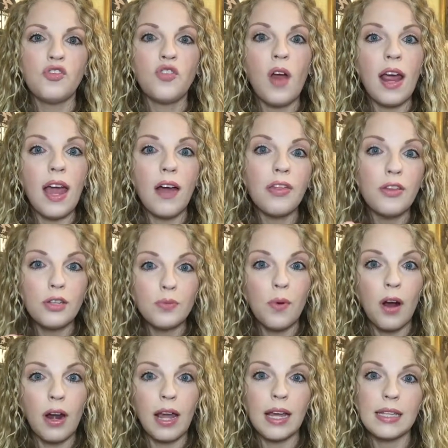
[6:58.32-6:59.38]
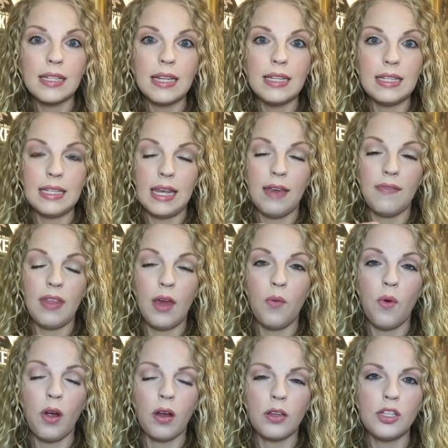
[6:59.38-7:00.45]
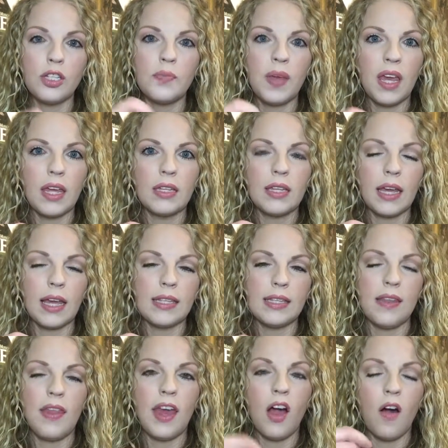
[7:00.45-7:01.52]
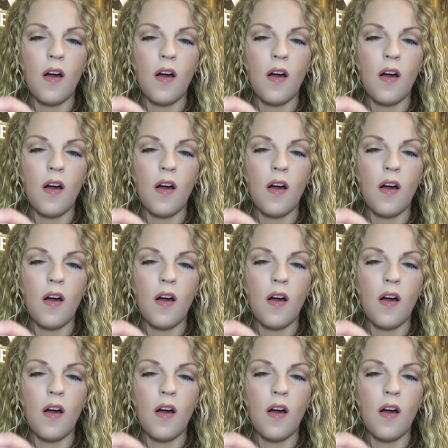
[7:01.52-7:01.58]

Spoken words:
try out those products and see if they work, just because, like I said, they